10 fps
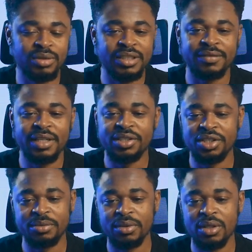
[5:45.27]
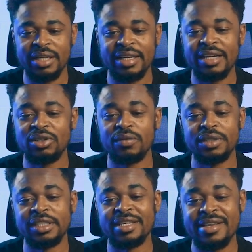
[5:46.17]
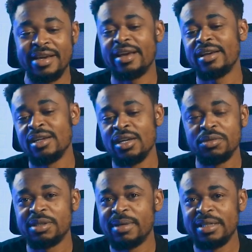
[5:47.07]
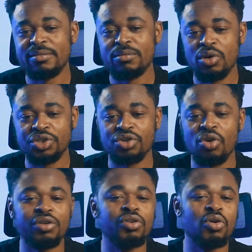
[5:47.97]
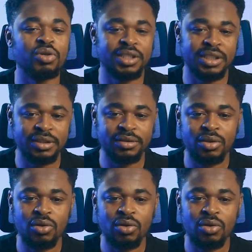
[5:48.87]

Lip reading: It's very cheap. So at the end of the year, you won't be spending much on hosting